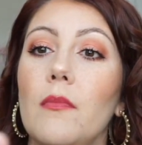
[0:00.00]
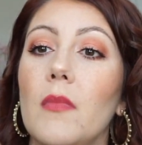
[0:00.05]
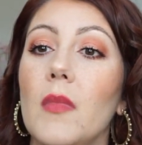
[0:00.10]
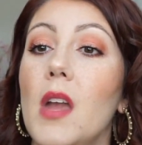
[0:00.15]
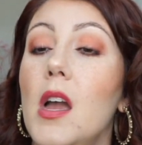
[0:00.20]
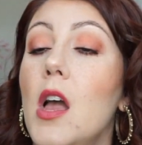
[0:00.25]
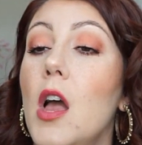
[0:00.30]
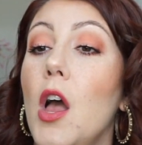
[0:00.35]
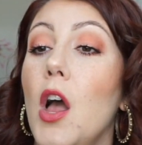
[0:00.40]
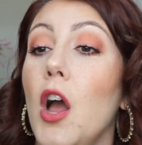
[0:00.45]

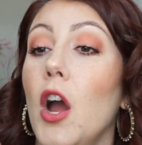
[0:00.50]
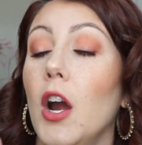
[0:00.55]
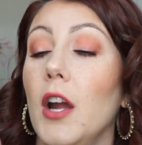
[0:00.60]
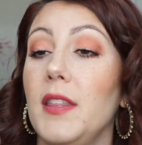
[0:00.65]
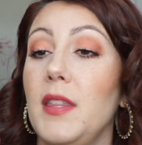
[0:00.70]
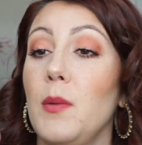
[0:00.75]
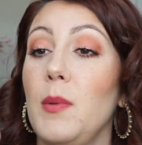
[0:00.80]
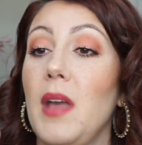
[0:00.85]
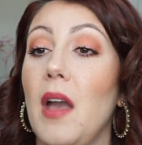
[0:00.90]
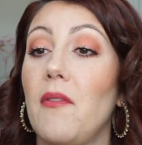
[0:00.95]
All right,
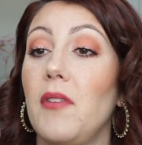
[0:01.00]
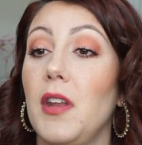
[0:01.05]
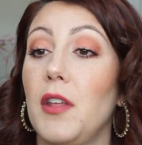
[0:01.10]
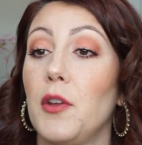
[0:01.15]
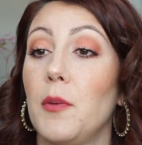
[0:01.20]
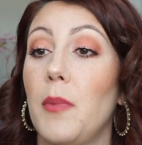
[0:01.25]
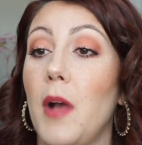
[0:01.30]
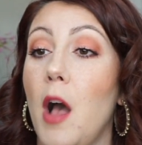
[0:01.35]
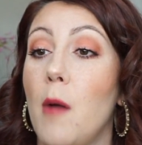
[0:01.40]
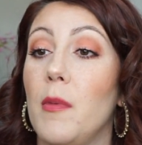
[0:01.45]
then we have
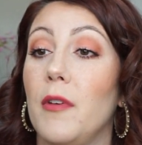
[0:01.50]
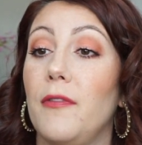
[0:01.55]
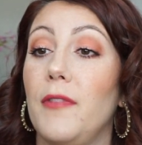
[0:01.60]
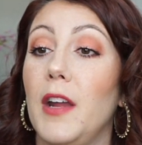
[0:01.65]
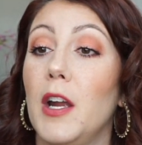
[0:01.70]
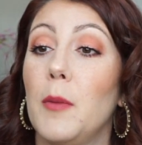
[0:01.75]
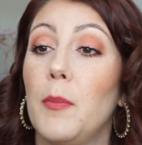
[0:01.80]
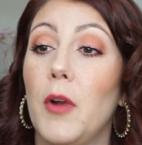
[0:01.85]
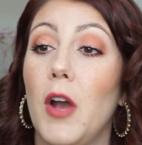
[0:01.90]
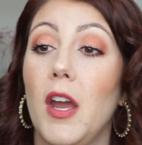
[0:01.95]
another Palm
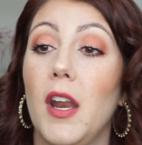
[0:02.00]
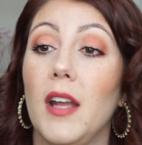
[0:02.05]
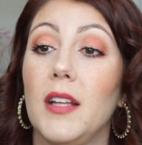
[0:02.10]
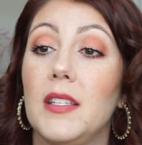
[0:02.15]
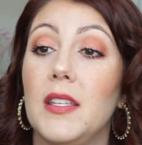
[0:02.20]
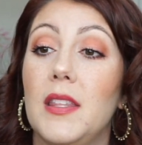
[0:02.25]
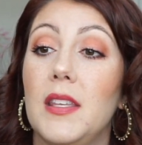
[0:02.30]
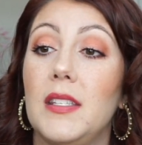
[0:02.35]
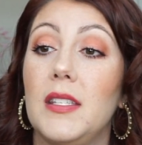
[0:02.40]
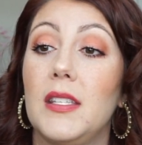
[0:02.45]
Affair
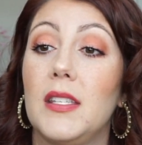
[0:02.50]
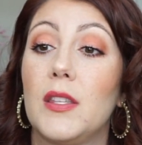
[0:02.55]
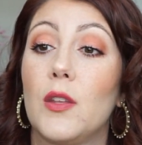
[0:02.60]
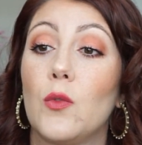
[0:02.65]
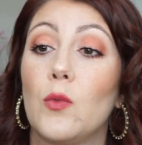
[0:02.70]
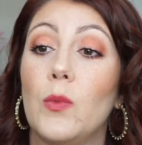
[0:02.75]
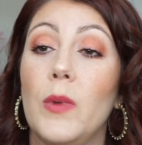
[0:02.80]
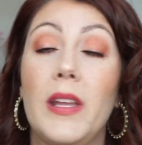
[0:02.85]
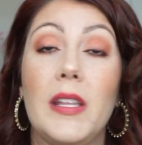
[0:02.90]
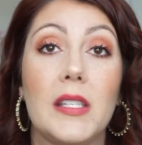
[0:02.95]
product. This is the
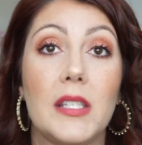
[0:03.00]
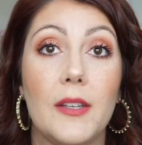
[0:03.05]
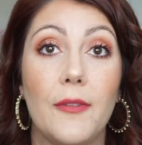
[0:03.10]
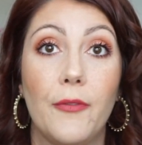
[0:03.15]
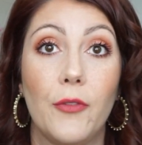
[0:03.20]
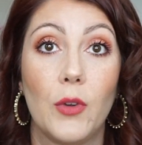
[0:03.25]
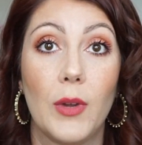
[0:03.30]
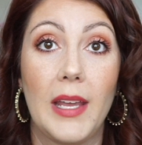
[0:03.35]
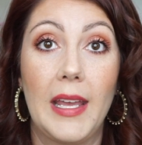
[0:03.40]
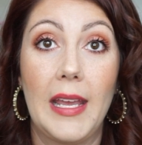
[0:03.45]

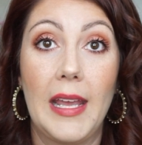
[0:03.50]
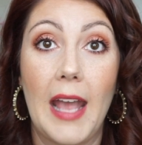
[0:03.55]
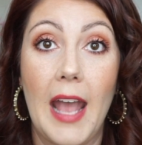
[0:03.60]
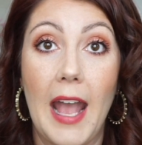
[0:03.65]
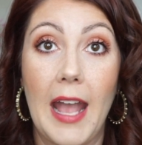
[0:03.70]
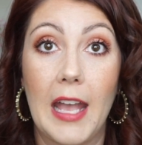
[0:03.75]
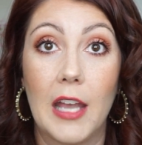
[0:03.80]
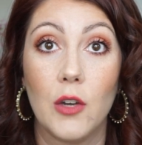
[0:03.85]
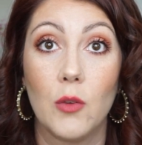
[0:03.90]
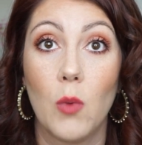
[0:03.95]
rinse-free
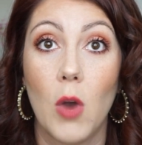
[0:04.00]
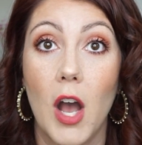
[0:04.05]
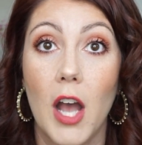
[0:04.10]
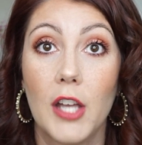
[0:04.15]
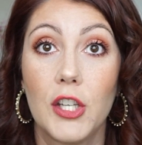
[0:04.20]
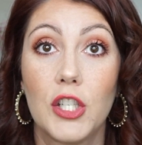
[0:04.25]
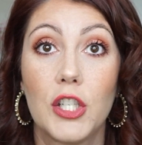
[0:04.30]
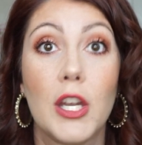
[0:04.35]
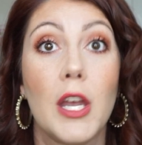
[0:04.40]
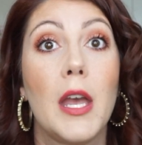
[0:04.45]
hand
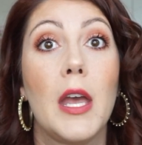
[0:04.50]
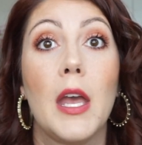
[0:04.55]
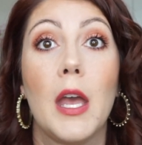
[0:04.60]
wash.